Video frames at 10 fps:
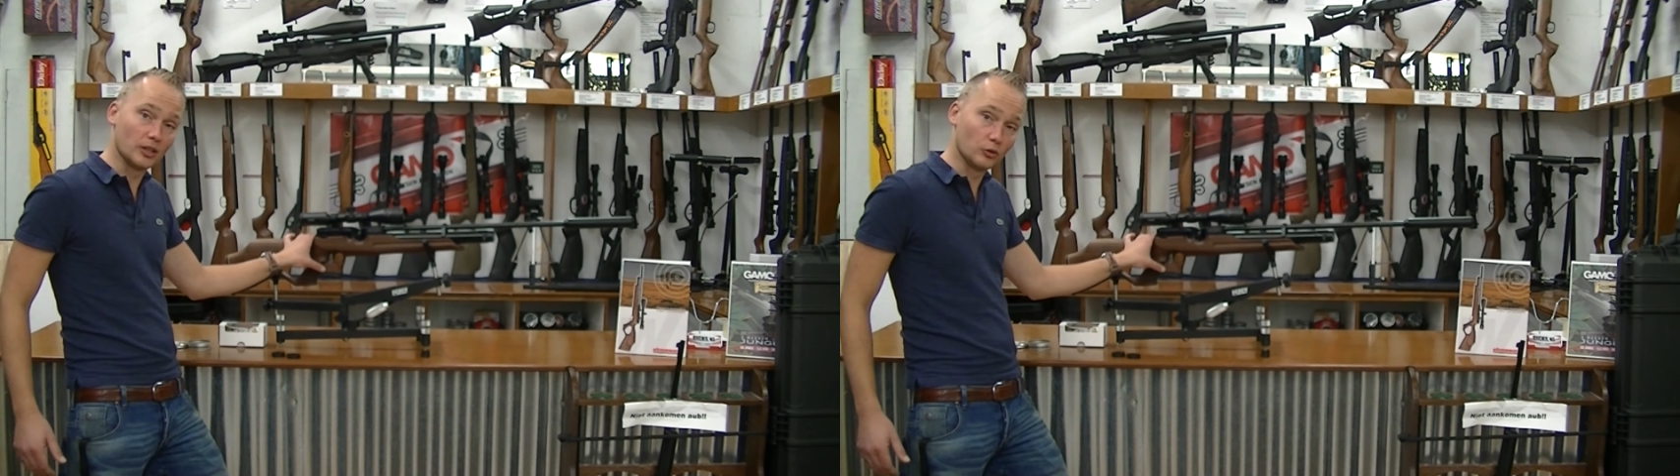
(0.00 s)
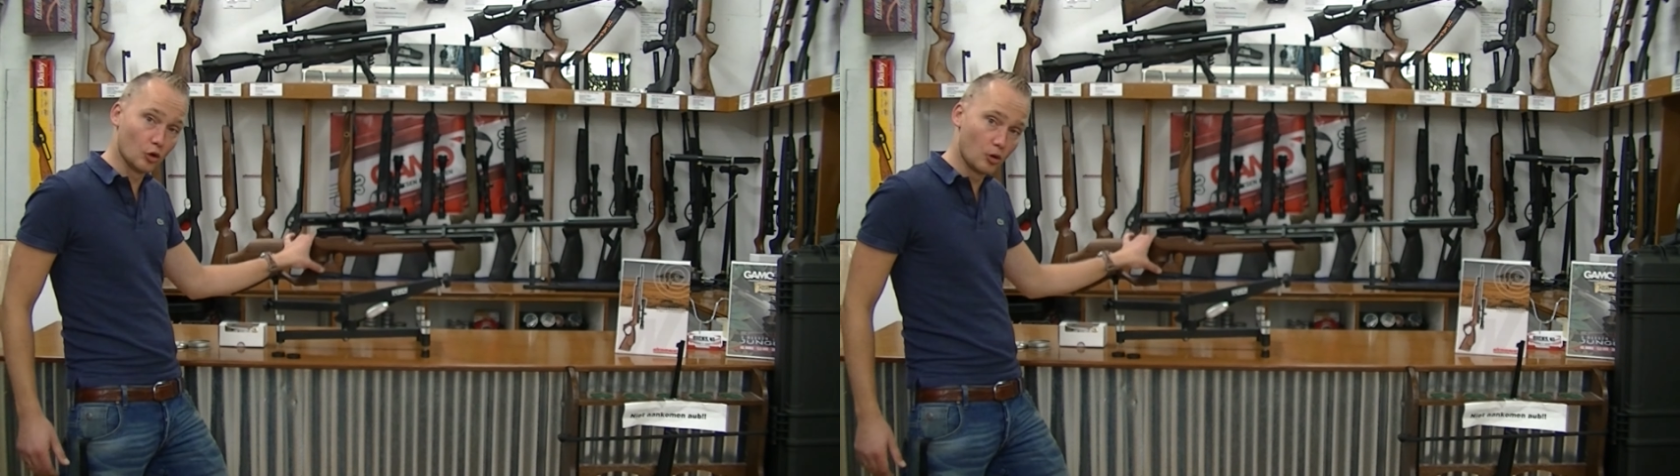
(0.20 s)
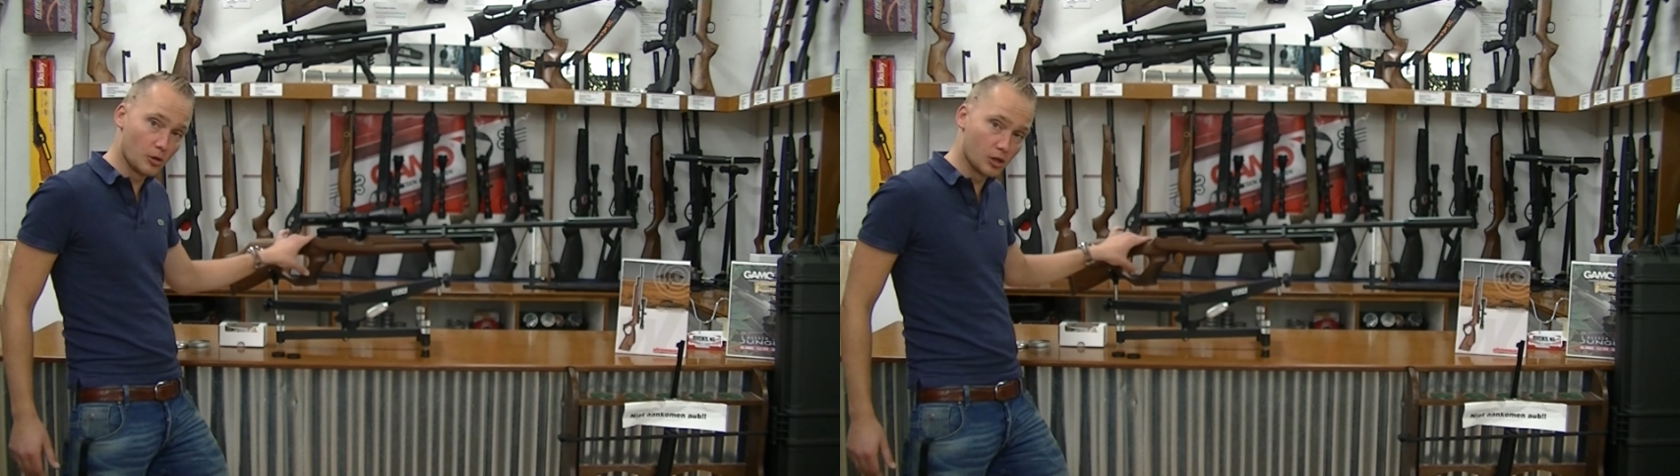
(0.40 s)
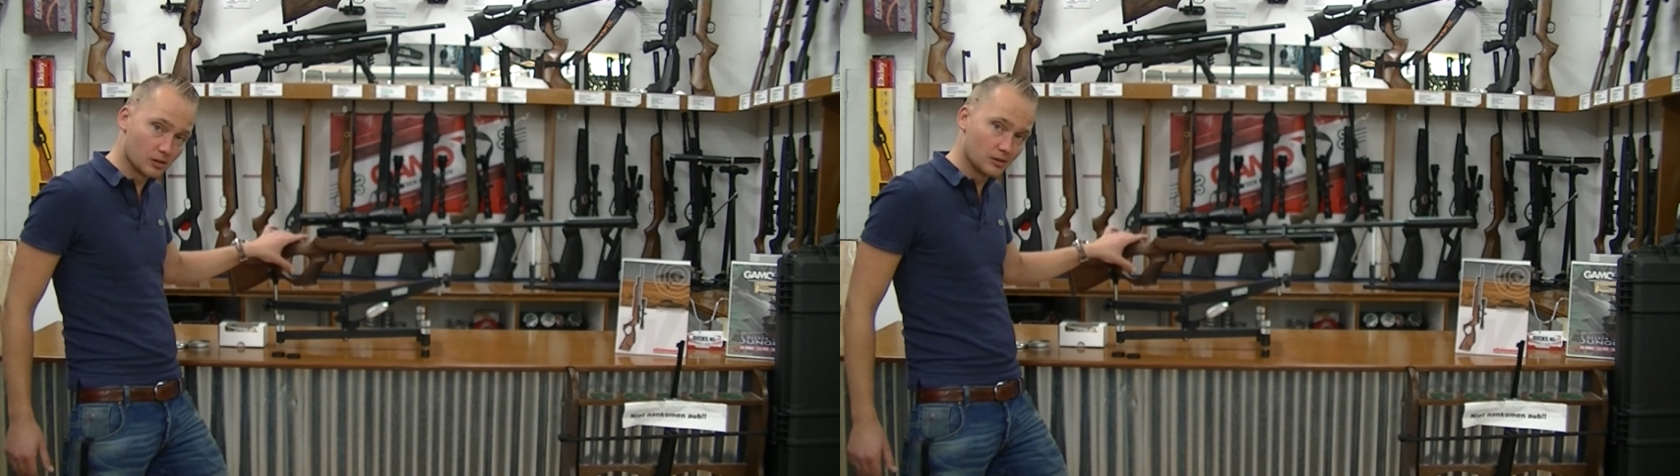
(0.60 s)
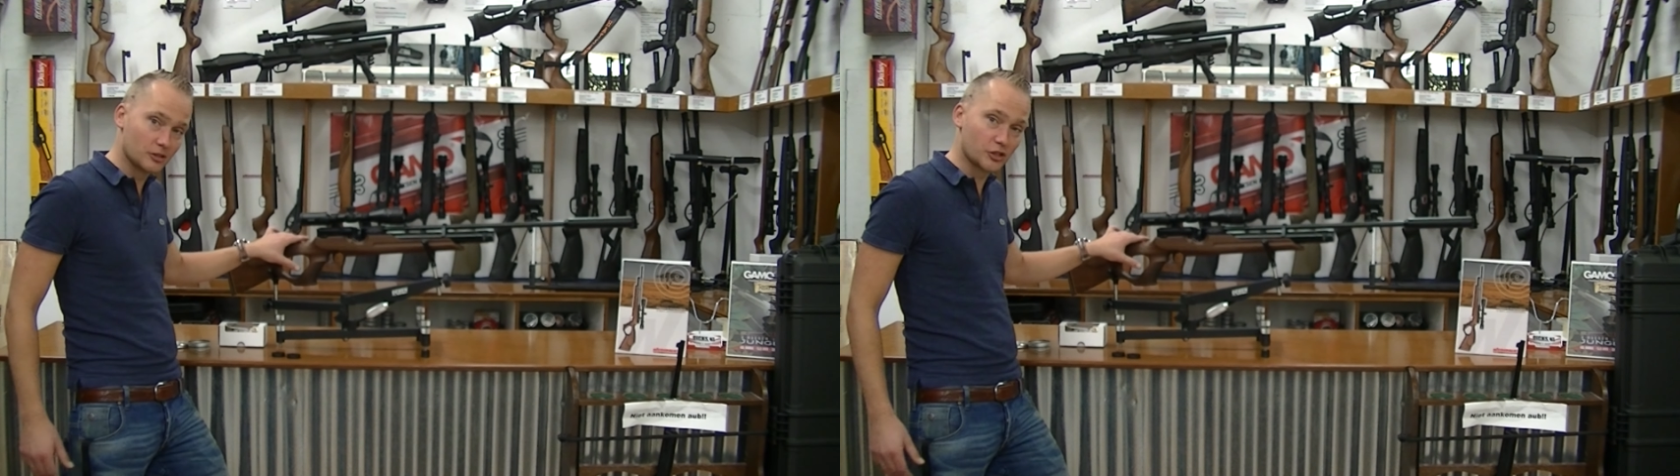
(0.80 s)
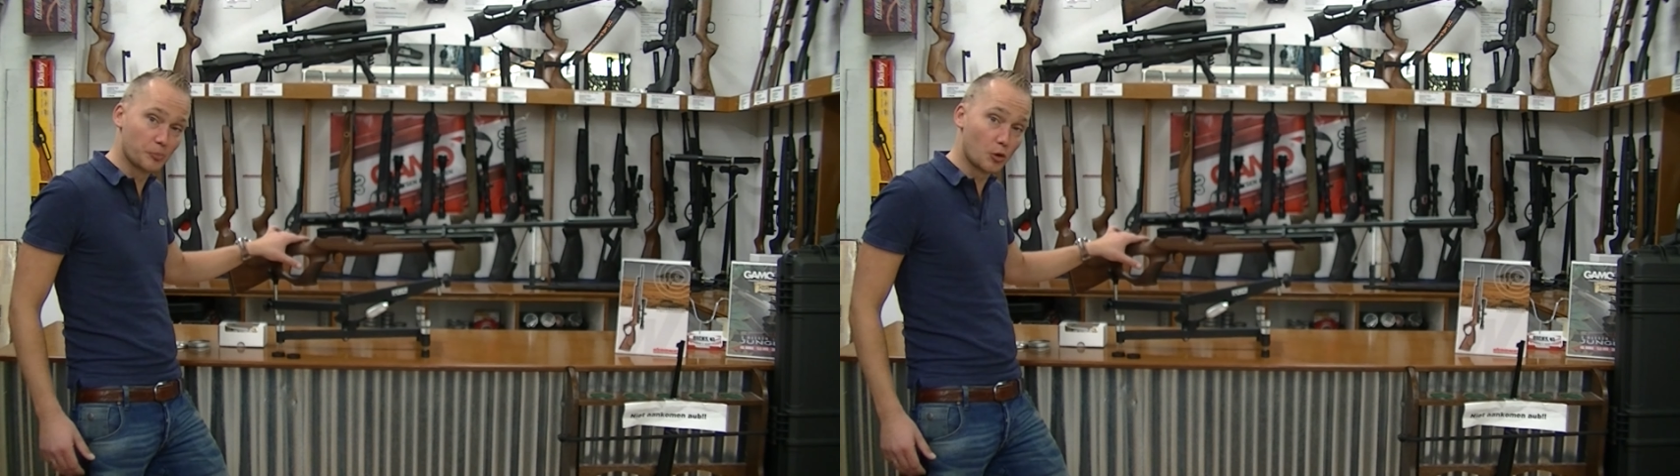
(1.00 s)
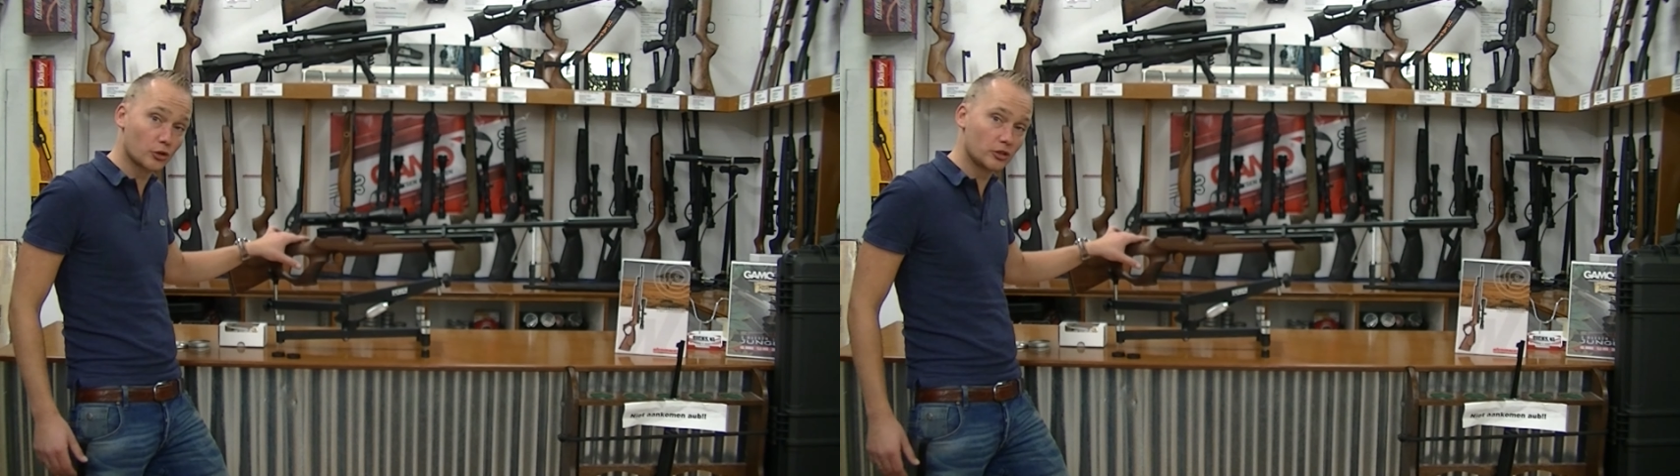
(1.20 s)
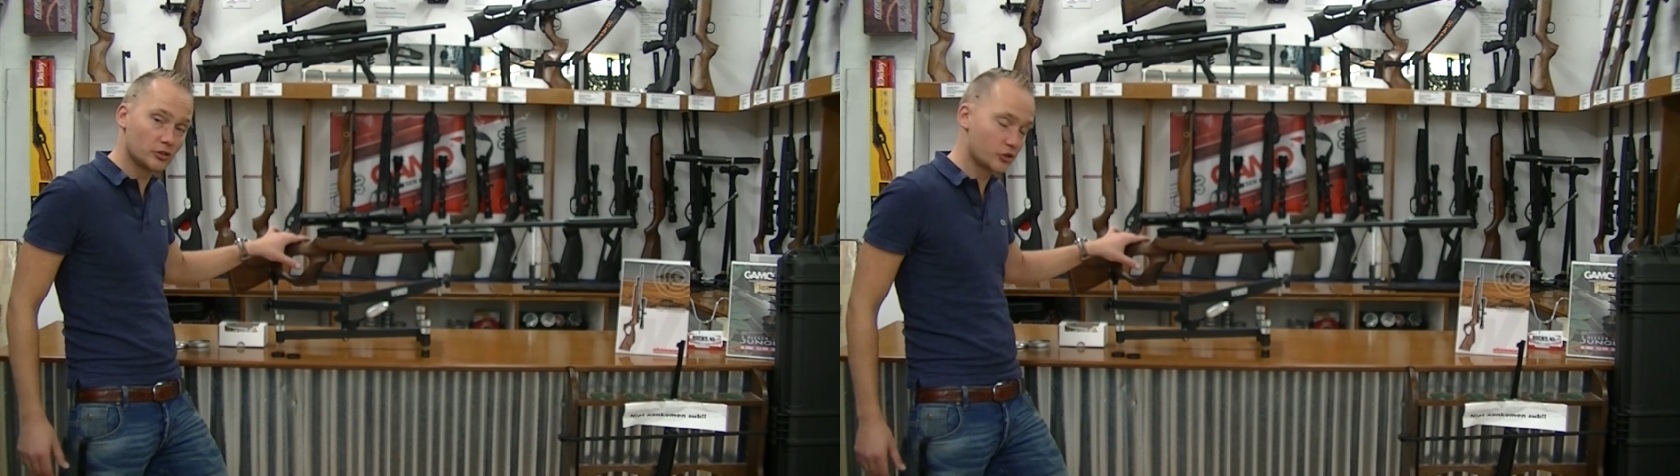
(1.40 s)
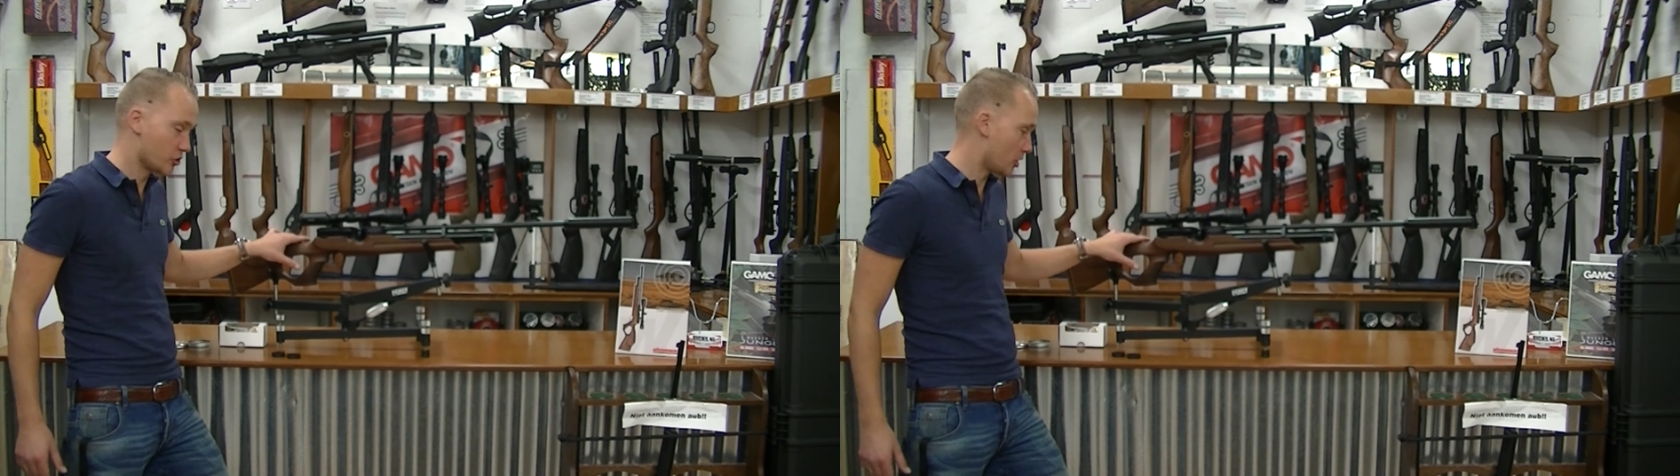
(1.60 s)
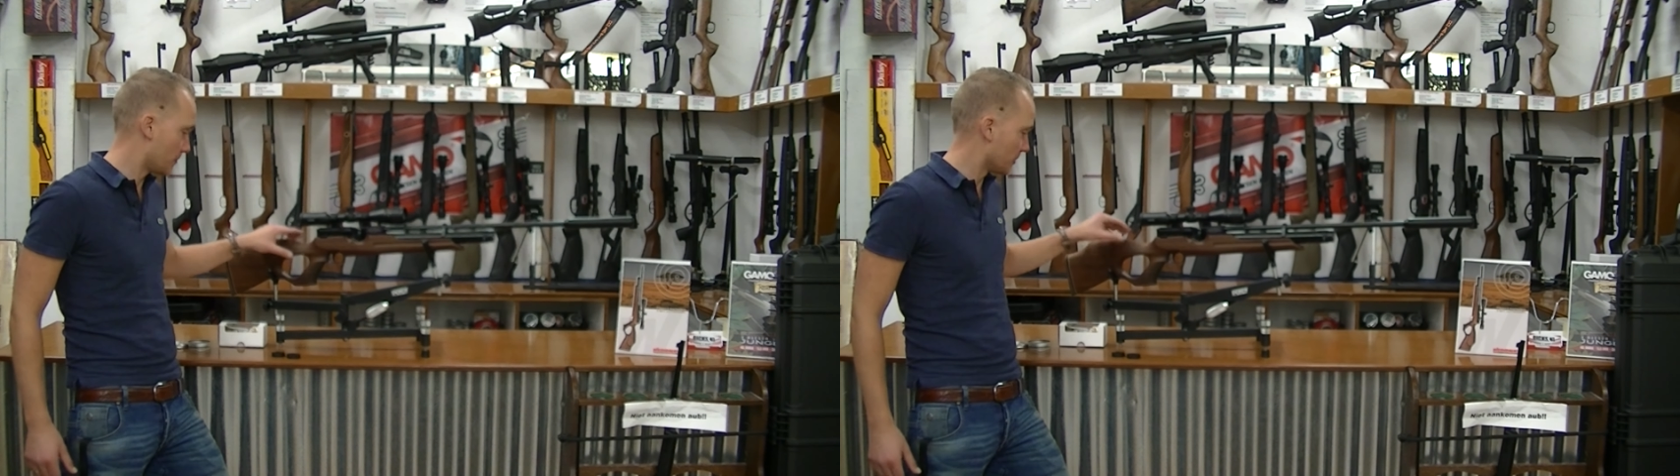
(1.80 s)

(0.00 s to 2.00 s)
normal sporter stock,